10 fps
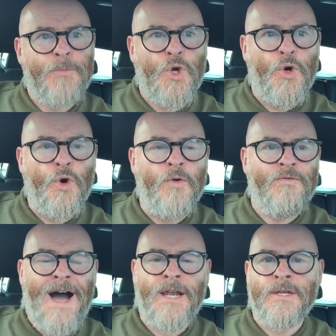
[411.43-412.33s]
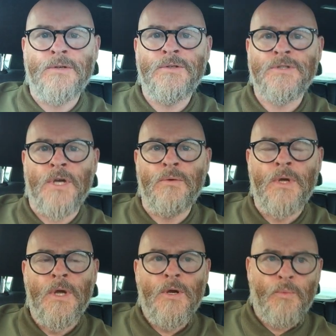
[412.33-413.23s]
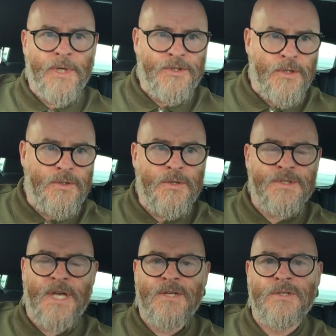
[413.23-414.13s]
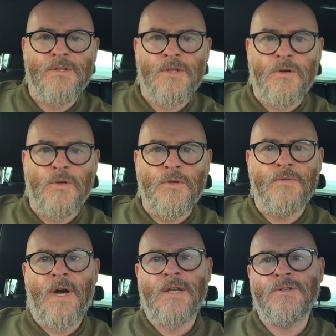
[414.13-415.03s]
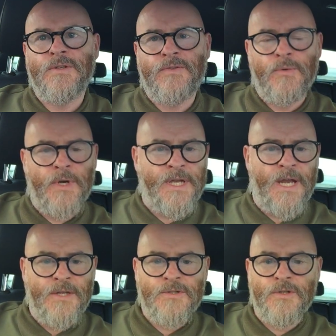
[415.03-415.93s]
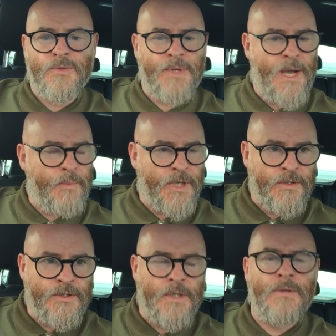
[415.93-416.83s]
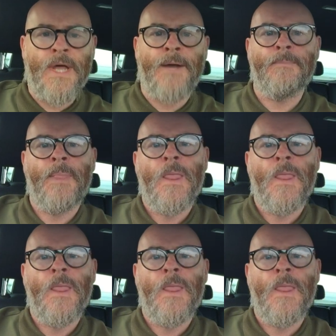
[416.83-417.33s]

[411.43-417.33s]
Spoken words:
core values. So we do sessions on core values. So if you want to get in touch with that, we can do that.